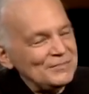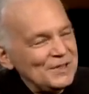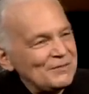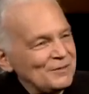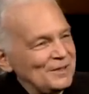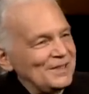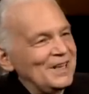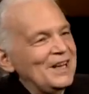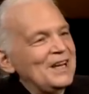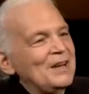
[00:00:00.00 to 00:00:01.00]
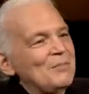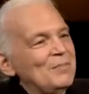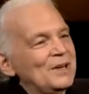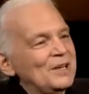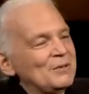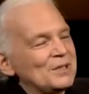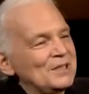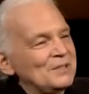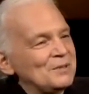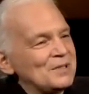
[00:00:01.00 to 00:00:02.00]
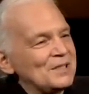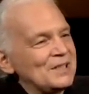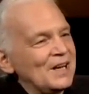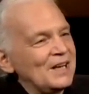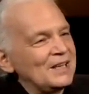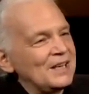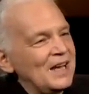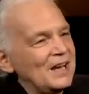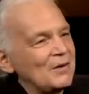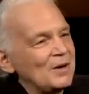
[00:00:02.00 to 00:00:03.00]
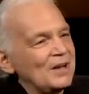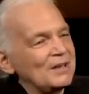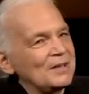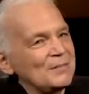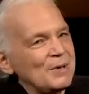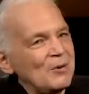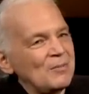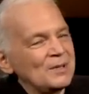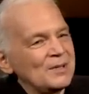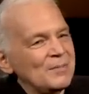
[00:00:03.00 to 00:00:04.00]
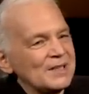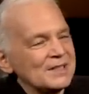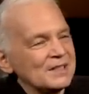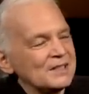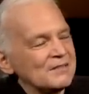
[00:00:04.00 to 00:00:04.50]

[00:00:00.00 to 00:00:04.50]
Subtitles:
different, but he was an interesting guy to hang around. Probably the best thing that